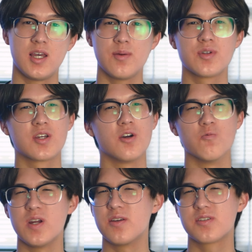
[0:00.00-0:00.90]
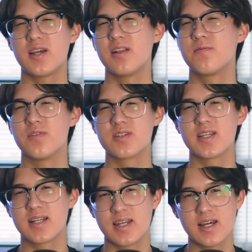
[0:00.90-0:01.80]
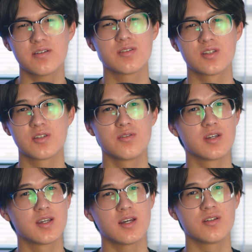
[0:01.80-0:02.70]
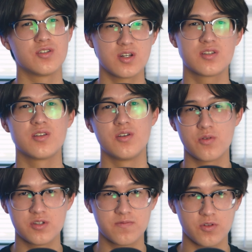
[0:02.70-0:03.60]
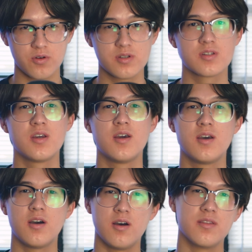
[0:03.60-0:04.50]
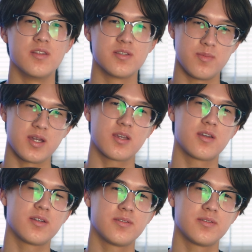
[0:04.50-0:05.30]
I'm going to go radio silent for a second now, just so you can kind of judge the noise floors on this mic.